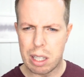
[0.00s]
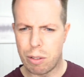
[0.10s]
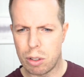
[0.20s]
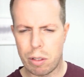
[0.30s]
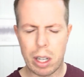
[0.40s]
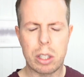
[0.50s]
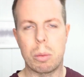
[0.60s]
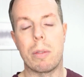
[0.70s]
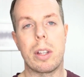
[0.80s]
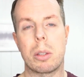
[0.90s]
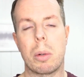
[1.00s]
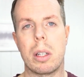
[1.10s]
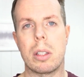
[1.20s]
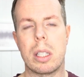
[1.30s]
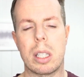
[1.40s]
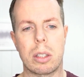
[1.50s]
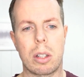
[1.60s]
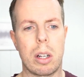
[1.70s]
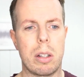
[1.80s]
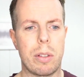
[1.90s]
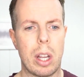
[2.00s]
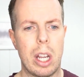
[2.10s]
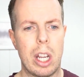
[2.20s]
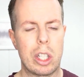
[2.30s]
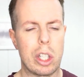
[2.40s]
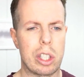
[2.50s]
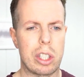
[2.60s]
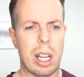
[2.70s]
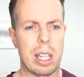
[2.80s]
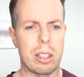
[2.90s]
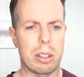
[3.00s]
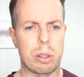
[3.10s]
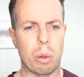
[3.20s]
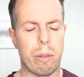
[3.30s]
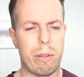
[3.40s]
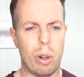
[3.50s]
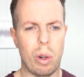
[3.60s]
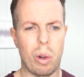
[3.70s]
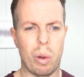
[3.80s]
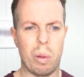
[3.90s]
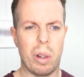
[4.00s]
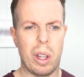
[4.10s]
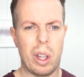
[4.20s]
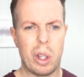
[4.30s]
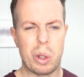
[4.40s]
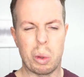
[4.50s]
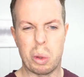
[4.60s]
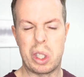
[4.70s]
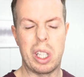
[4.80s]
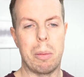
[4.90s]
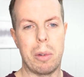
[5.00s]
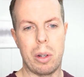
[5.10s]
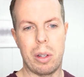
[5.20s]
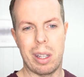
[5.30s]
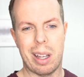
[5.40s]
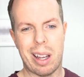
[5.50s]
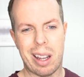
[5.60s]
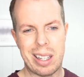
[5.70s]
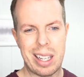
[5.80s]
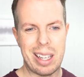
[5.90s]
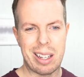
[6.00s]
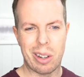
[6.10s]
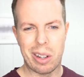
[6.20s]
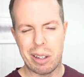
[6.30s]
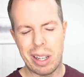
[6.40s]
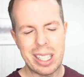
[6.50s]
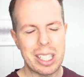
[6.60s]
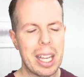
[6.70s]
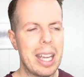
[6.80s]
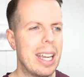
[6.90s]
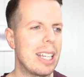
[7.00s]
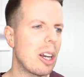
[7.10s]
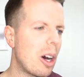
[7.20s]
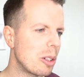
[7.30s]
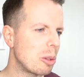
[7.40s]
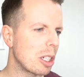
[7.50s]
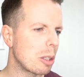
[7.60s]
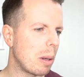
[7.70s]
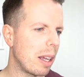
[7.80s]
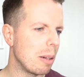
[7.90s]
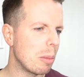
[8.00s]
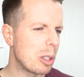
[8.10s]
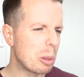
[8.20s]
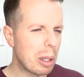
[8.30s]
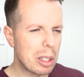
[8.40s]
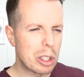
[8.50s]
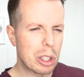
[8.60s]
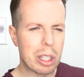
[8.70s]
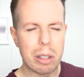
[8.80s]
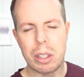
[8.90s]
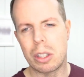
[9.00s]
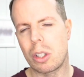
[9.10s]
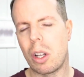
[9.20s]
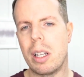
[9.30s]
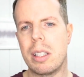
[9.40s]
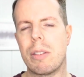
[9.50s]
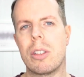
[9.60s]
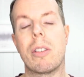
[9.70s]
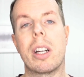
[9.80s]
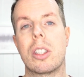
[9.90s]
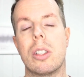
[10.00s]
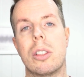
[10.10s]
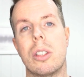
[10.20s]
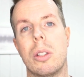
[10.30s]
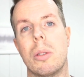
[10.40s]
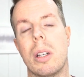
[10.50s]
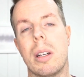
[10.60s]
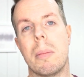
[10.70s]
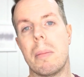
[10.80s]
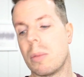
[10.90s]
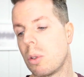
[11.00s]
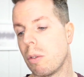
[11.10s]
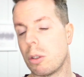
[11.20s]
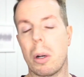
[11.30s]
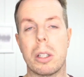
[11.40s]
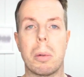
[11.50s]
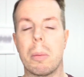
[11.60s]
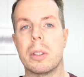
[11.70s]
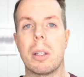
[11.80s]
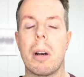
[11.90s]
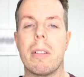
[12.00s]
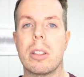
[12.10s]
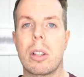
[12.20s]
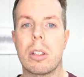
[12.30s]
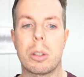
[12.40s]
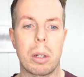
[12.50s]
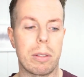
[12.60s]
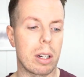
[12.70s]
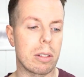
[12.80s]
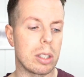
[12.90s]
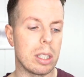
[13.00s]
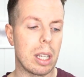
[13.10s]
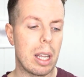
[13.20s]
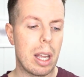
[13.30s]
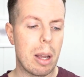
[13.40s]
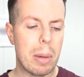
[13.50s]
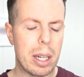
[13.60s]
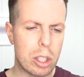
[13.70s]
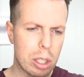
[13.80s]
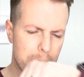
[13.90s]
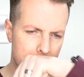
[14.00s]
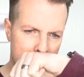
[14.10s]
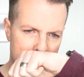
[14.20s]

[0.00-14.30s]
different direction with that sweetness. It doesn't kind of just stay as sort of full on sort of cinnamon, the honey kind of, it's hard to explain, but the sweetness just goes in a slightly different direction to sort of Spicebomb and some other kind of sweet fragrances. But it just